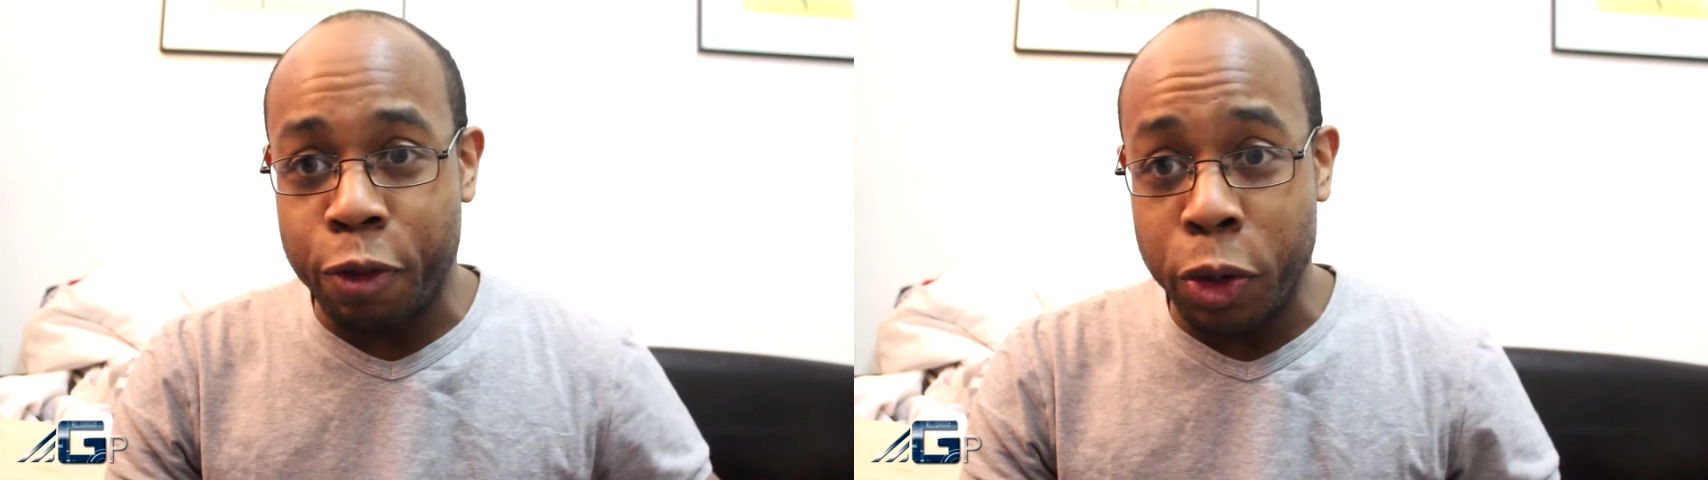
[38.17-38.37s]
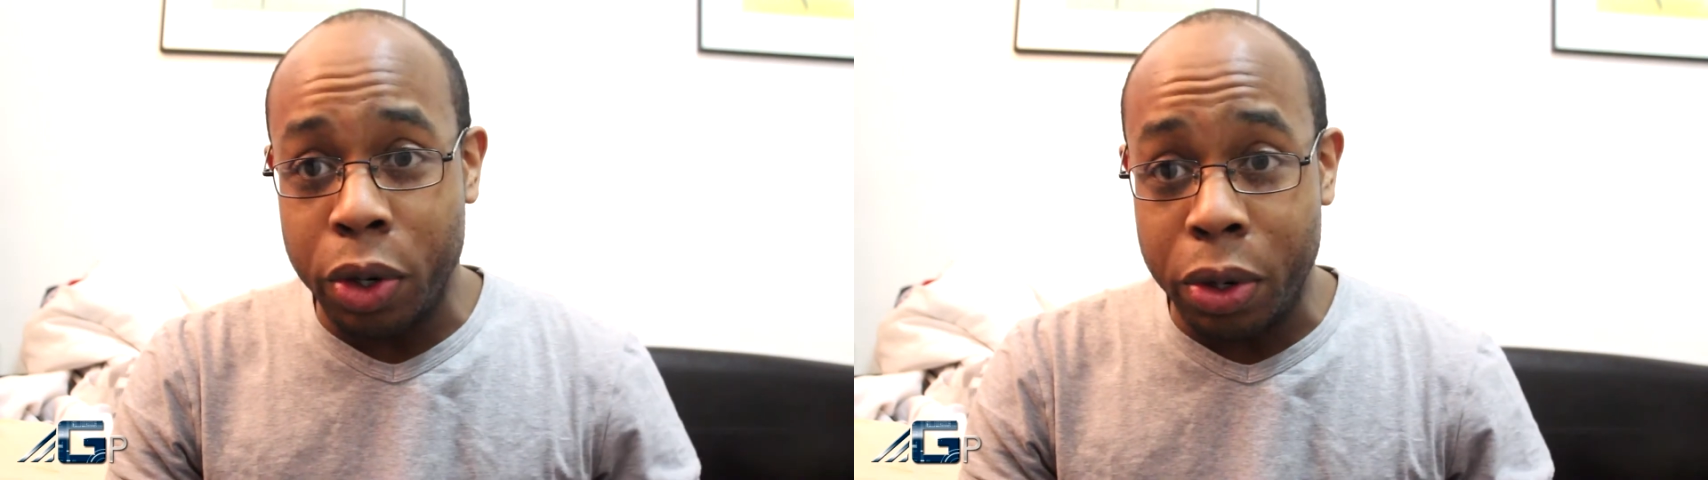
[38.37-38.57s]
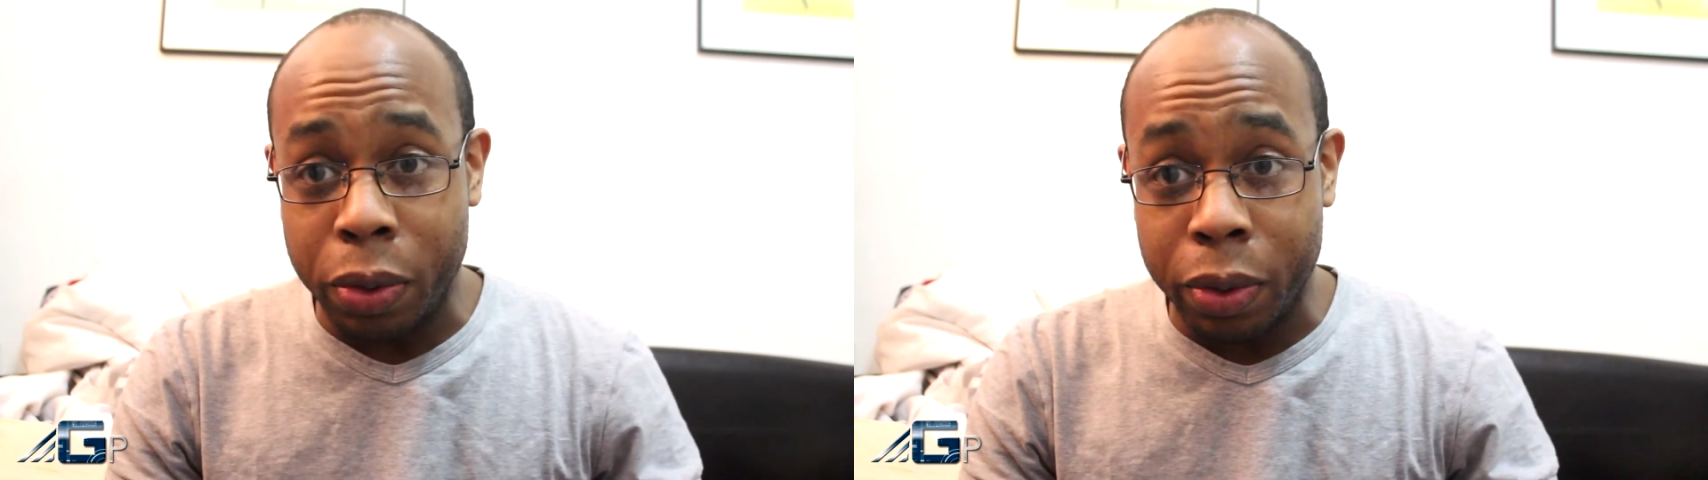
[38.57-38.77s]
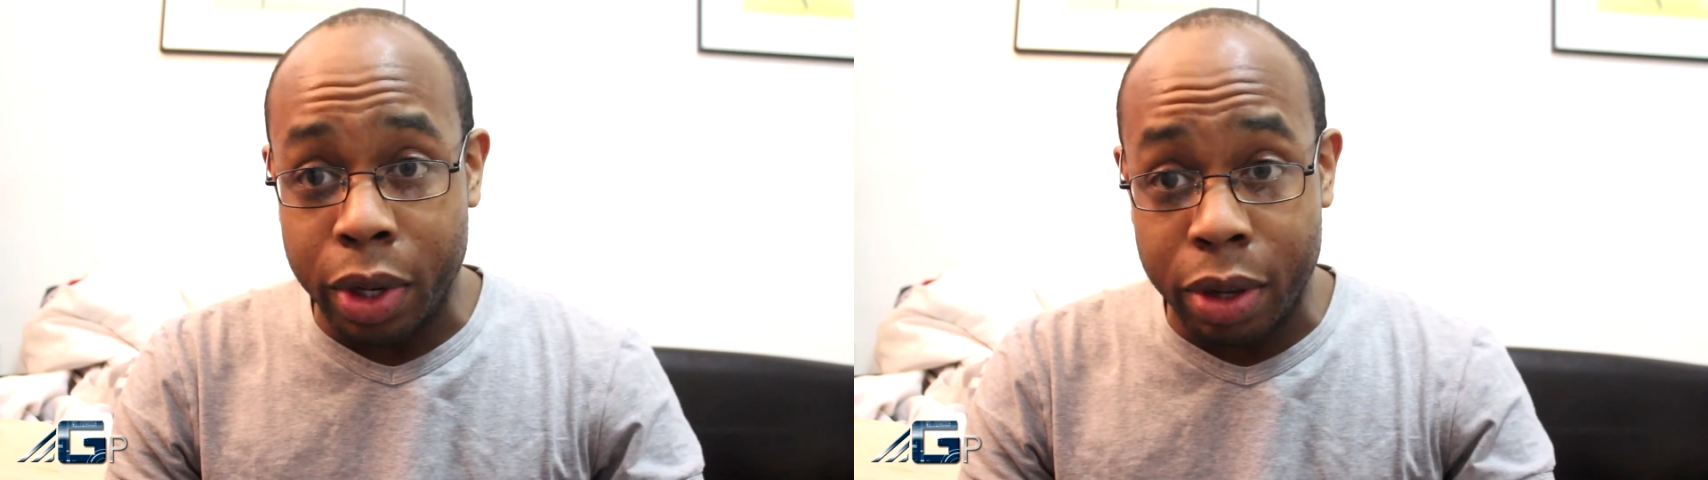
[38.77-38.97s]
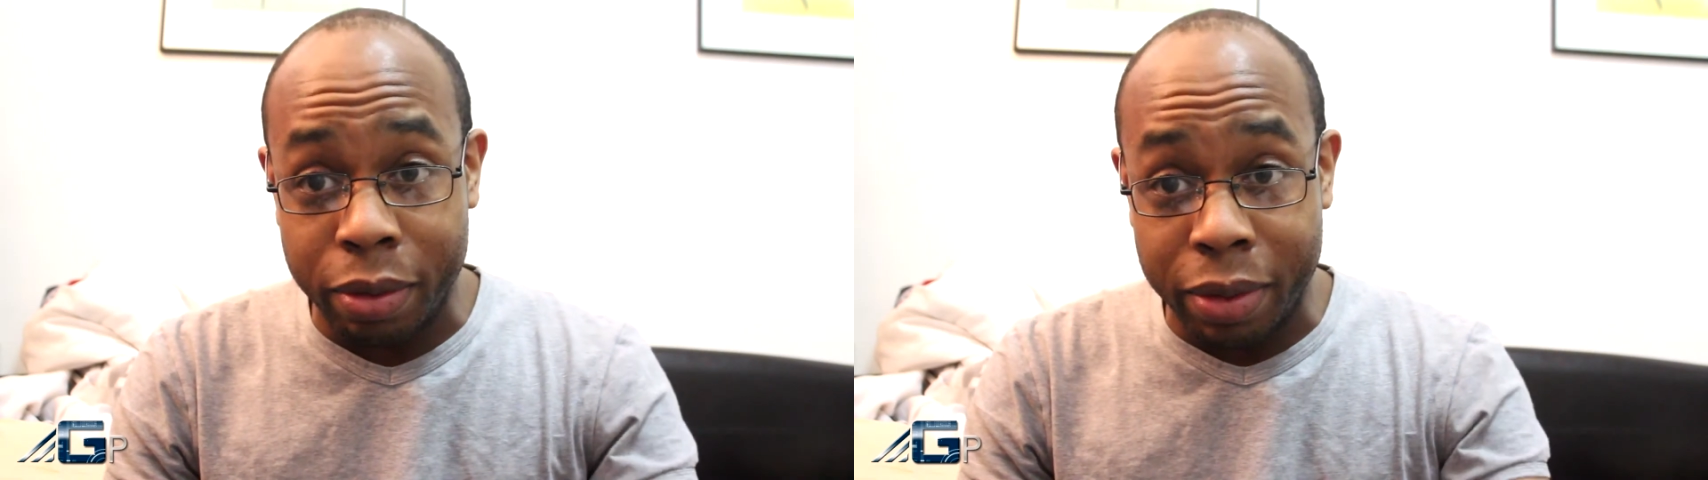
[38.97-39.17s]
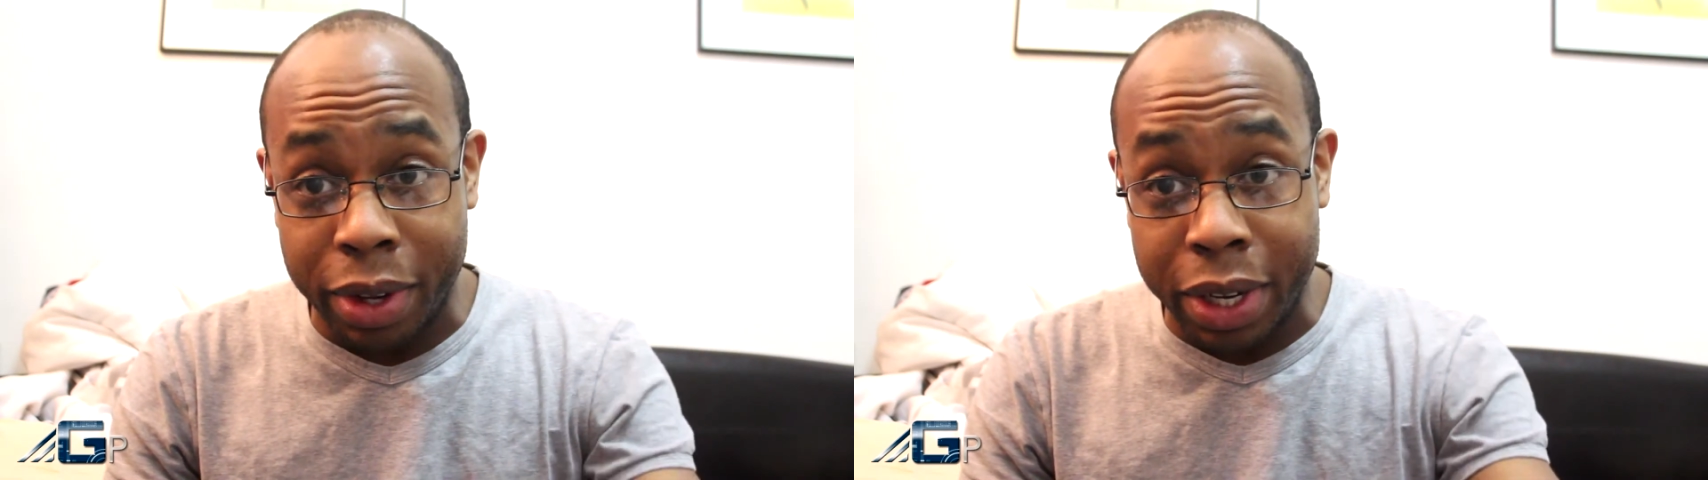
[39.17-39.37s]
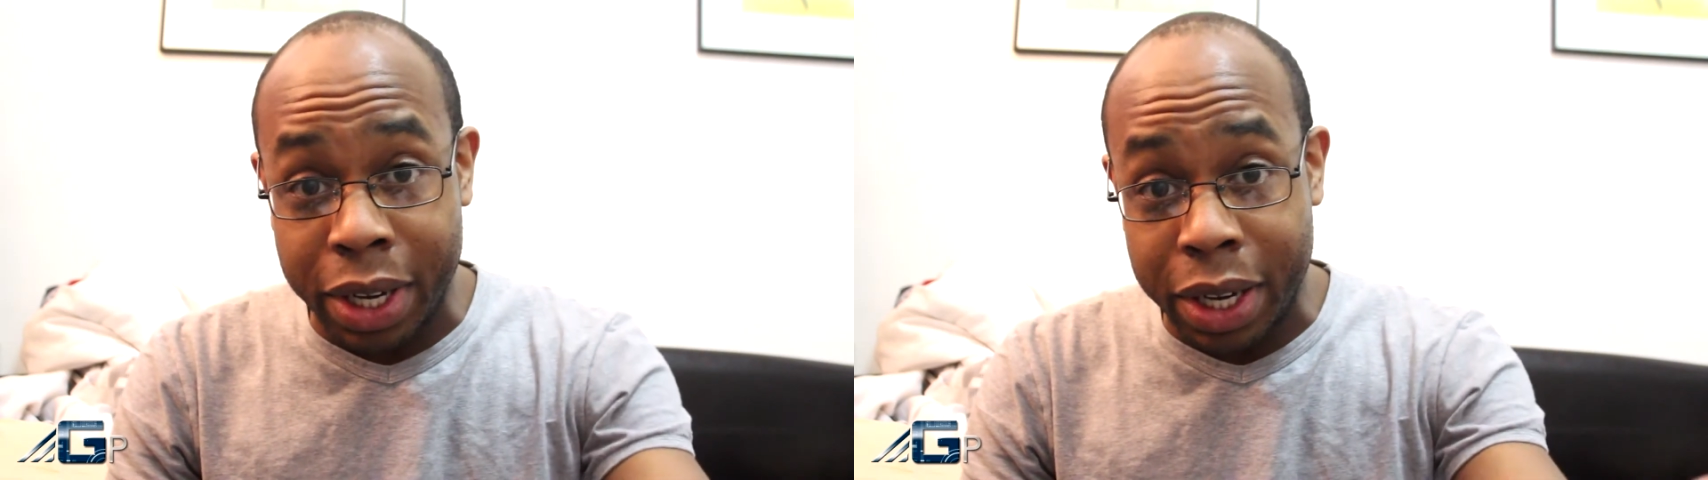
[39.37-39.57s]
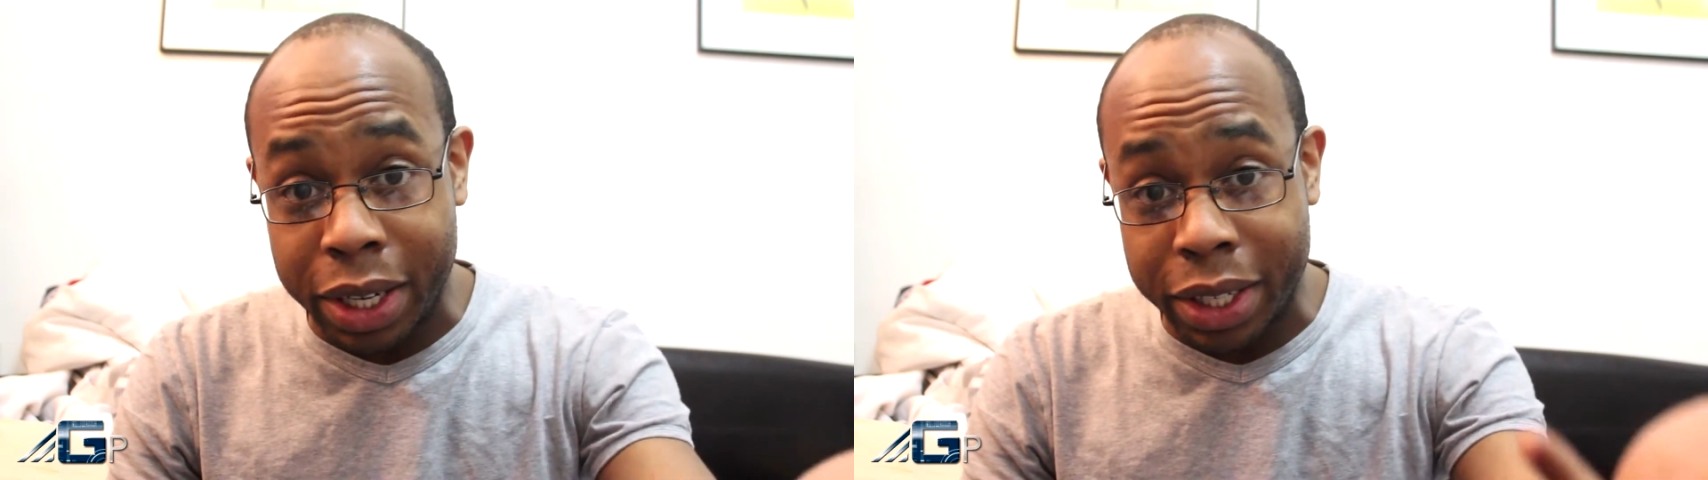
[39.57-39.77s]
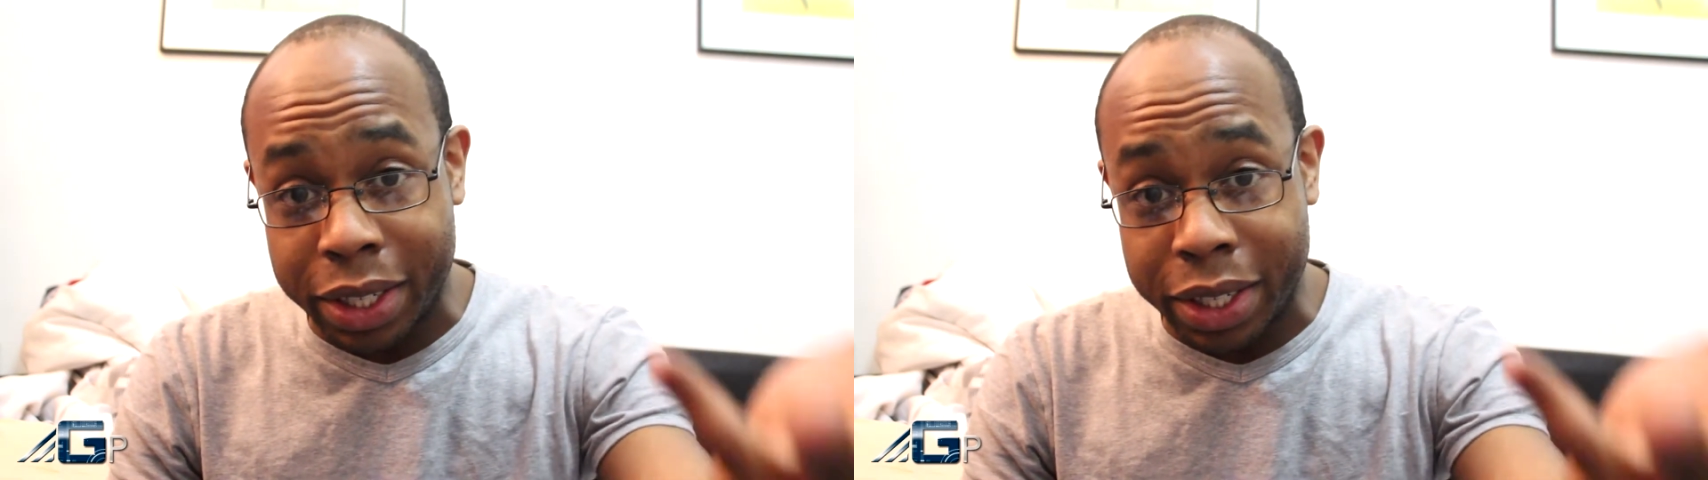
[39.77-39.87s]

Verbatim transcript: photo of uh,